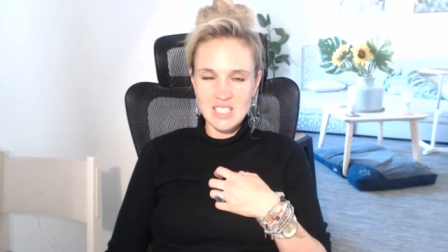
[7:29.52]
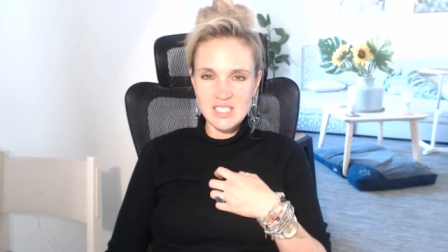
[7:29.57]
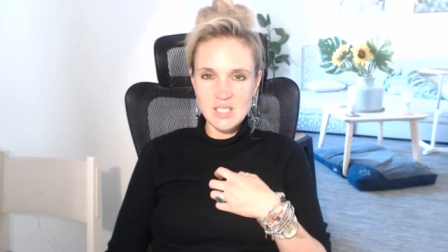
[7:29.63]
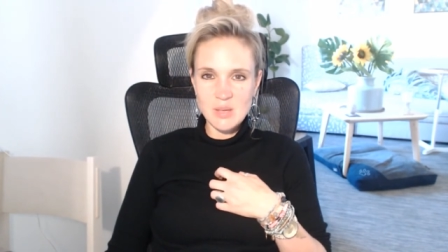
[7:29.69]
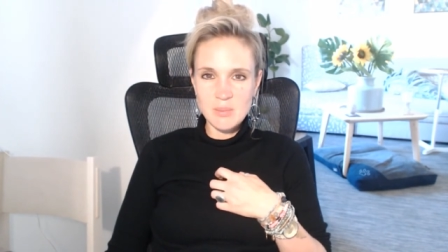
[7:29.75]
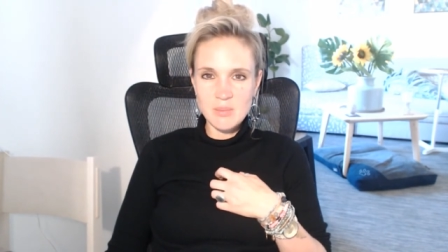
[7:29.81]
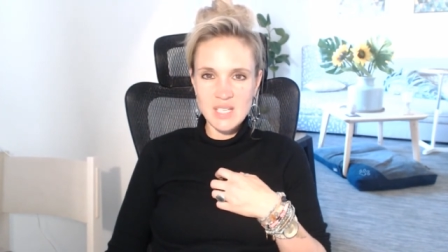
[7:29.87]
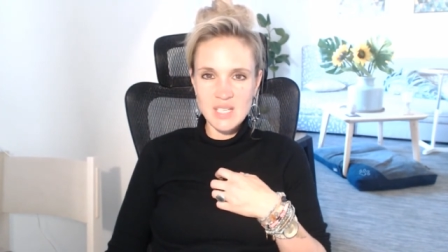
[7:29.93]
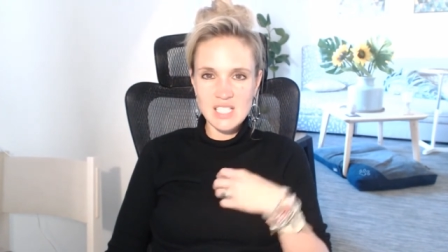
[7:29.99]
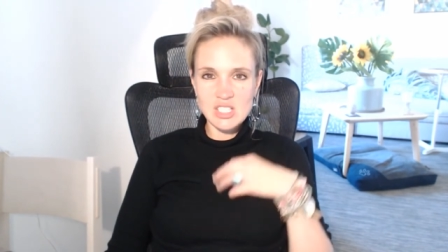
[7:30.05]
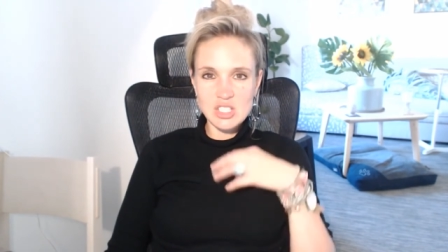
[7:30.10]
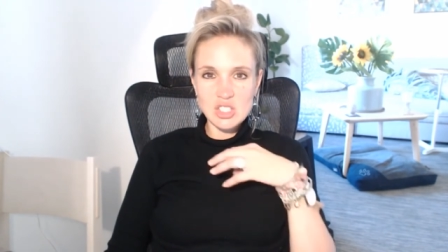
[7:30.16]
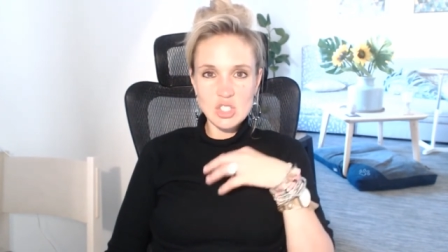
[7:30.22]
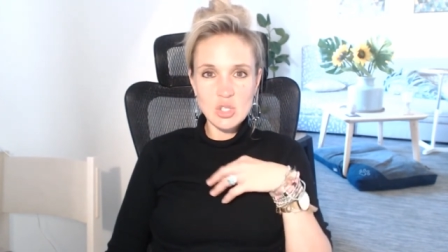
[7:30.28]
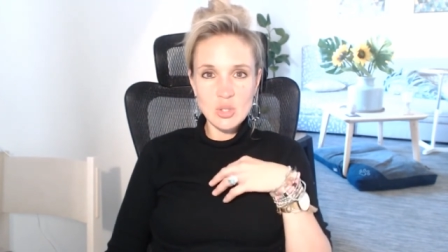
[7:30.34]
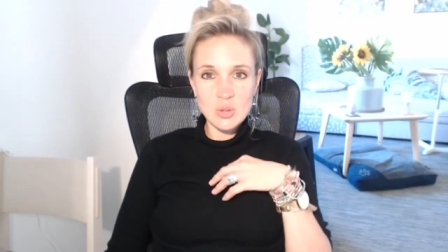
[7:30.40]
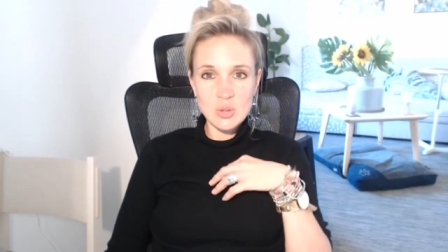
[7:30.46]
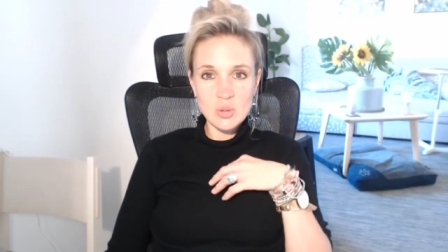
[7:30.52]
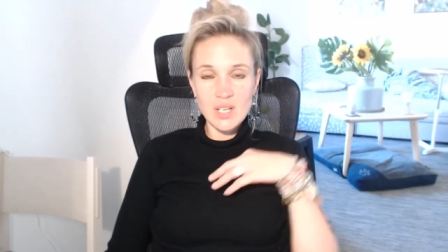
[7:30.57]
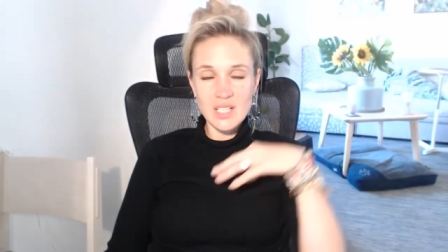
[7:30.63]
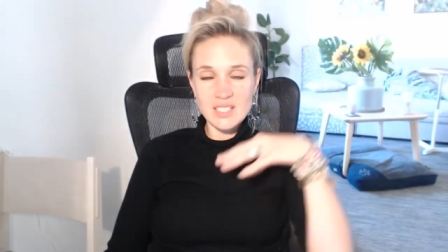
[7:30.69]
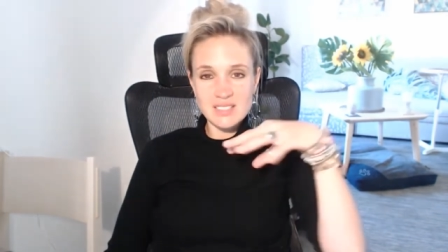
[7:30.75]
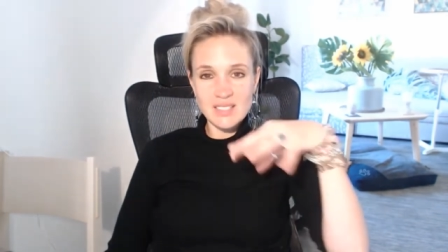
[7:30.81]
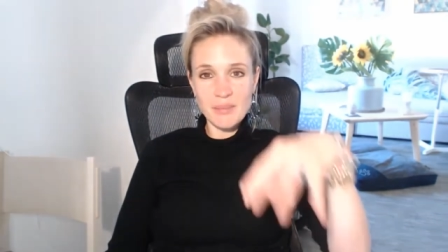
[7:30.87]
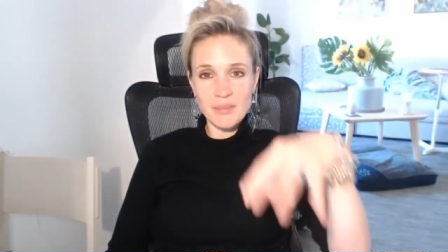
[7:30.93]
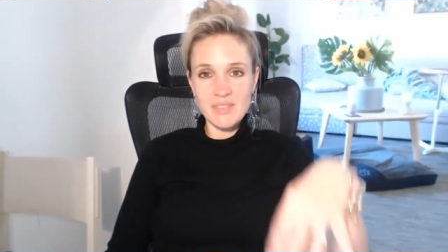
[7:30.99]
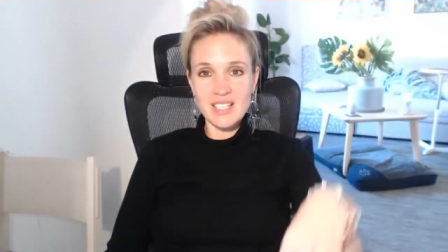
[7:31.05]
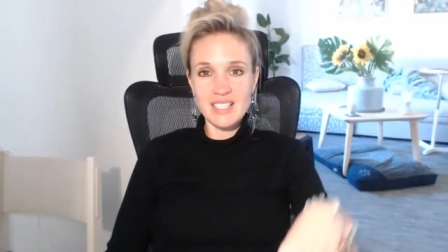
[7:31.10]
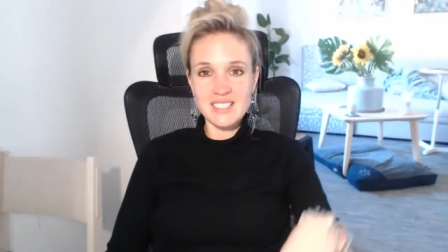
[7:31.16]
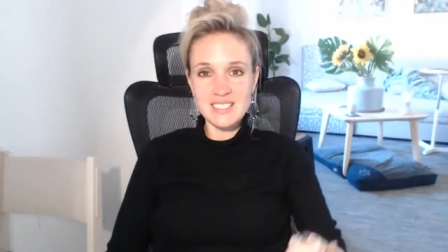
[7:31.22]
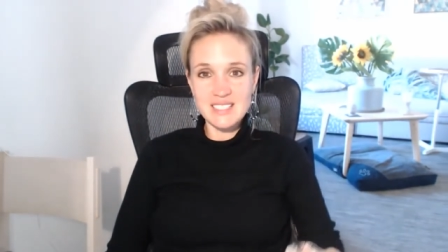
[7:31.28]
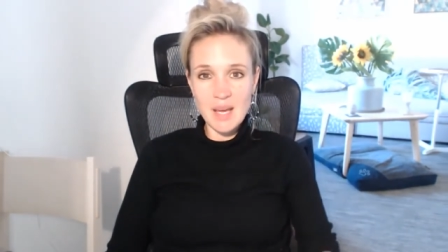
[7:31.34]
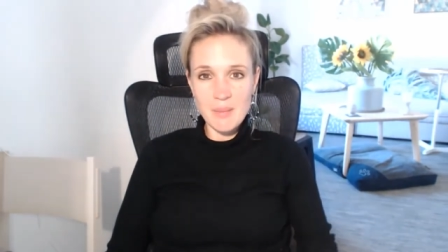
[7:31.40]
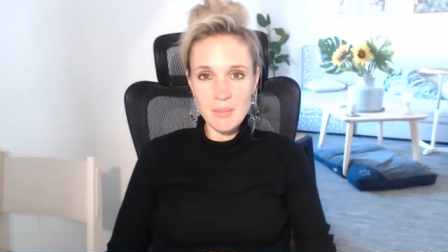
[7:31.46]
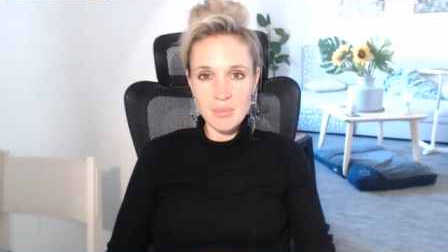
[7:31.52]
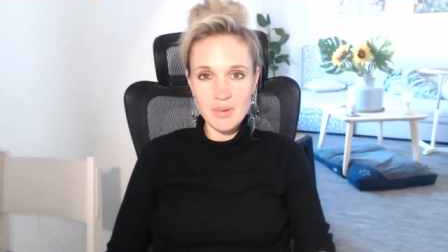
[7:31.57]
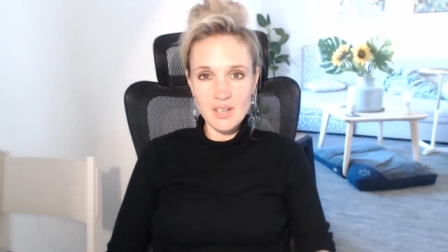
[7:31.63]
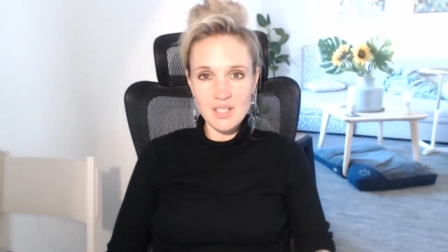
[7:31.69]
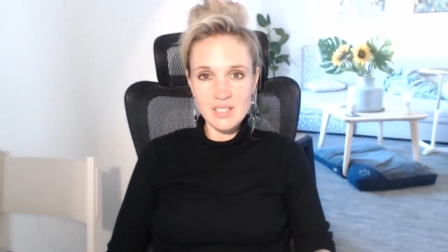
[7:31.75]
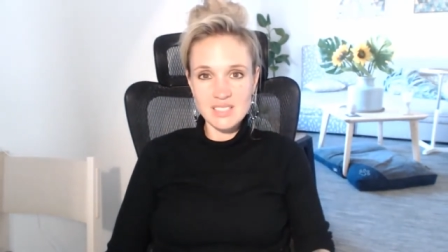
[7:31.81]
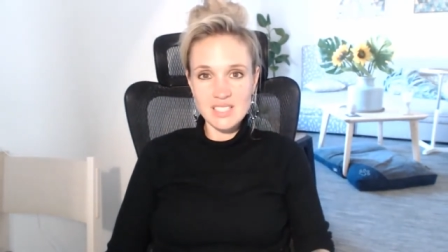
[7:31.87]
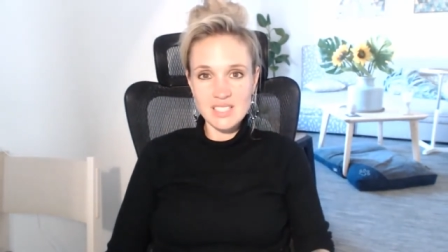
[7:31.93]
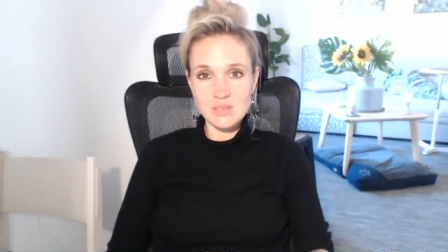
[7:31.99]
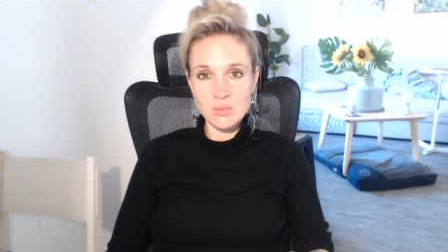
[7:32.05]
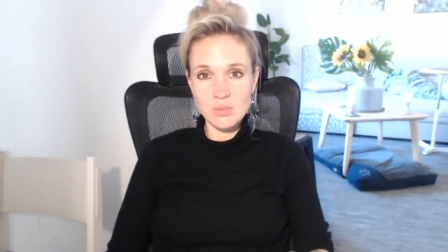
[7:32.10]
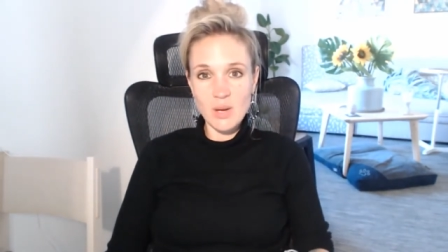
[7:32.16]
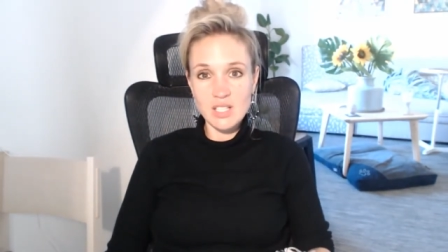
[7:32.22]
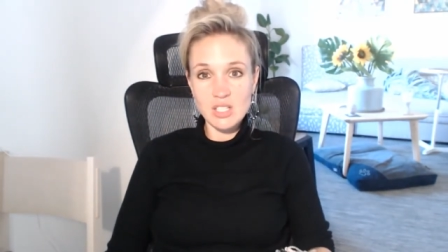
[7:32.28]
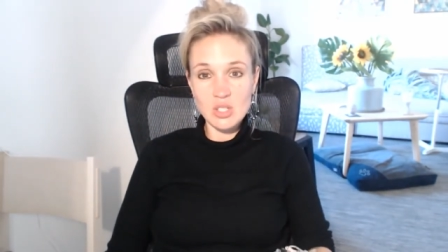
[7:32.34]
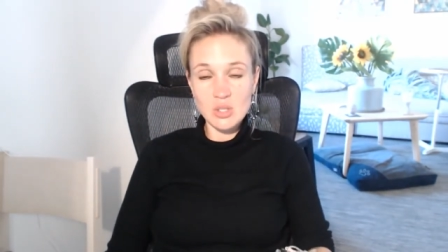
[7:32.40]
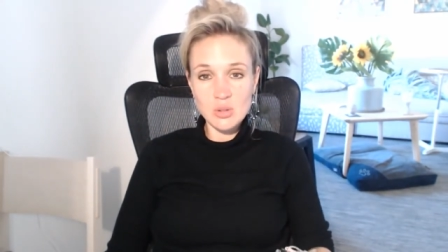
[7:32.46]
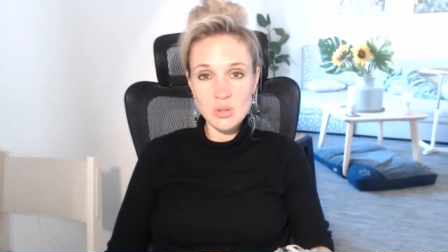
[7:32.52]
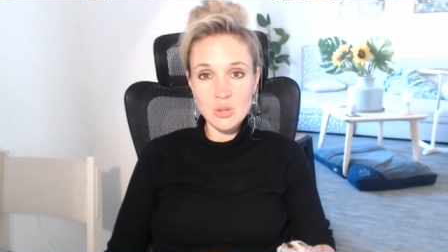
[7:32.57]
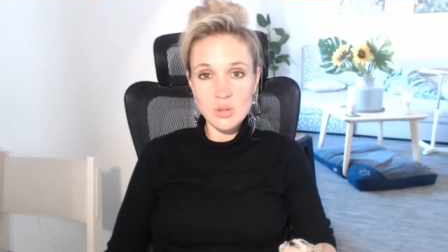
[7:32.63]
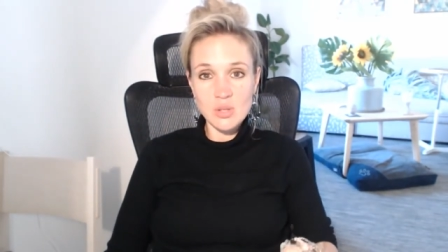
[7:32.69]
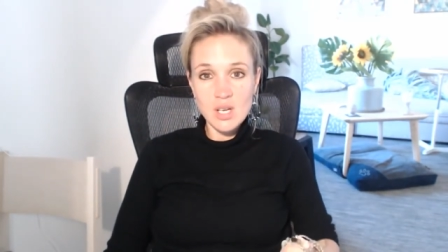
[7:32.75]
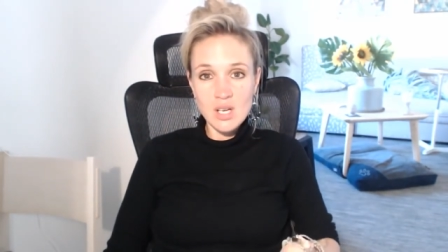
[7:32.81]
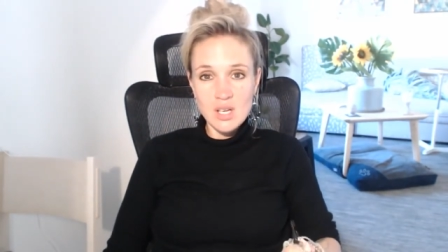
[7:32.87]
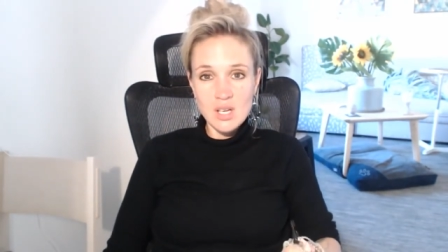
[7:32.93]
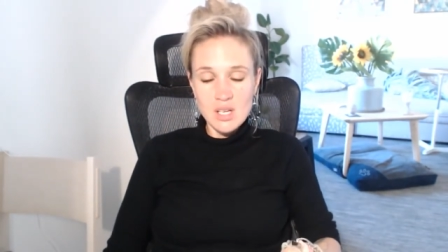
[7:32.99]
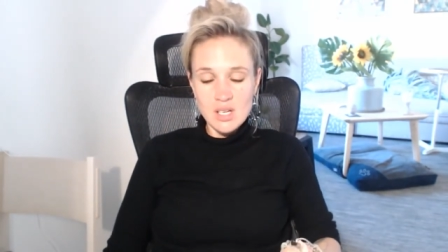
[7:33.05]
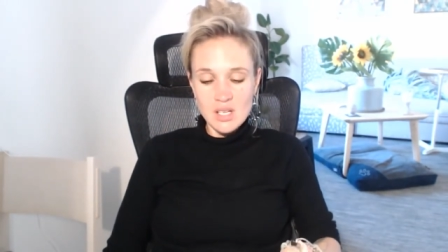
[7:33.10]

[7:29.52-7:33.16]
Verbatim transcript: So I don't mean you as something separate. It's when you